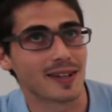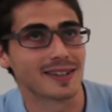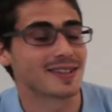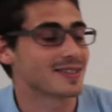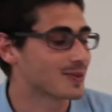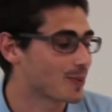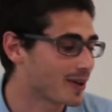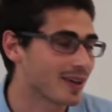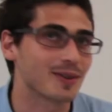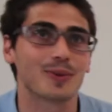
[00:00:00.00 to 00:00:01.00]
It doesn't
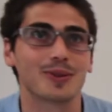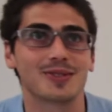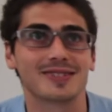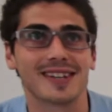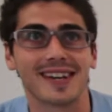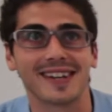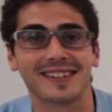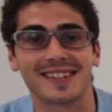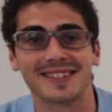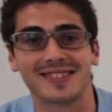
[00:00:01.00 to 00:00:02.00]
obey to what you say,
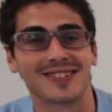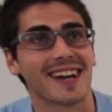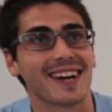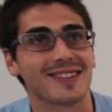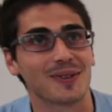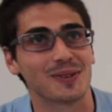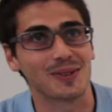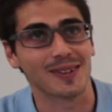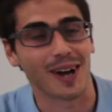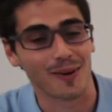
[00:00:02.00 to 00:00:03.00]
doesn't react what,
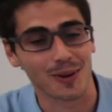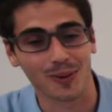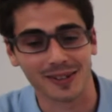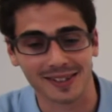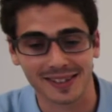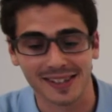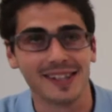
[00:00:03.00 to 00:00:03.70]
how you want it,